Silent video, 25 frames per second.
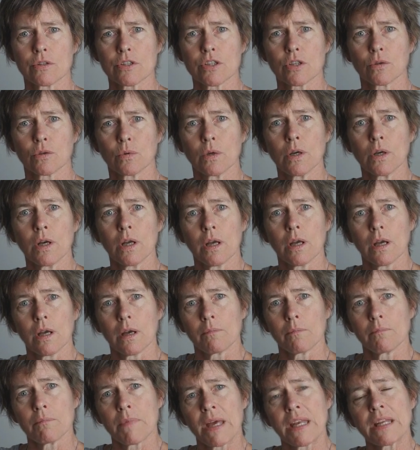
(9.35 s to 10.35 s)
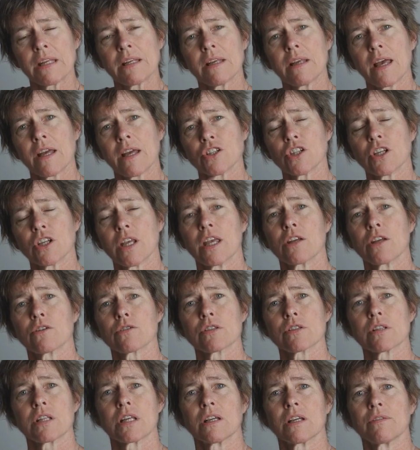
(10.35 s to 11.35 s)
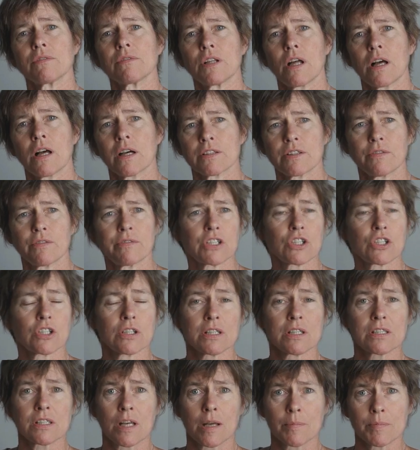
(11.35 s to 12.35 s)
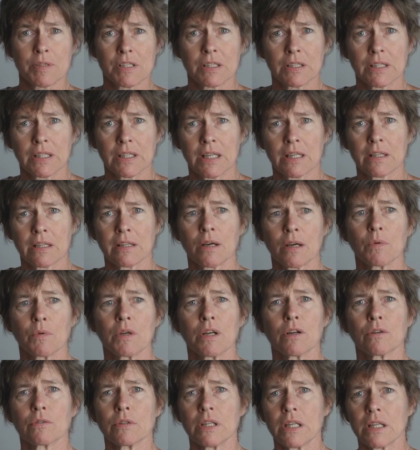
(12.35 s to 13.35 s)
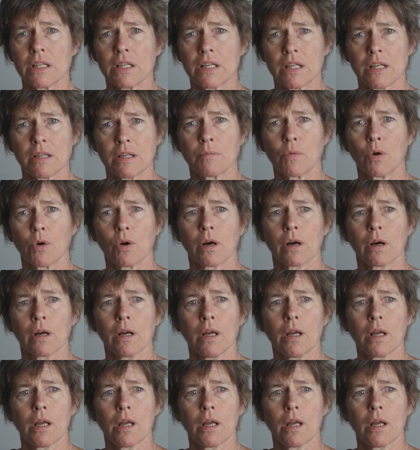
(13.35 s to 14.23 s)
So many educators think of long division as obsolete, that we don't need it anymore.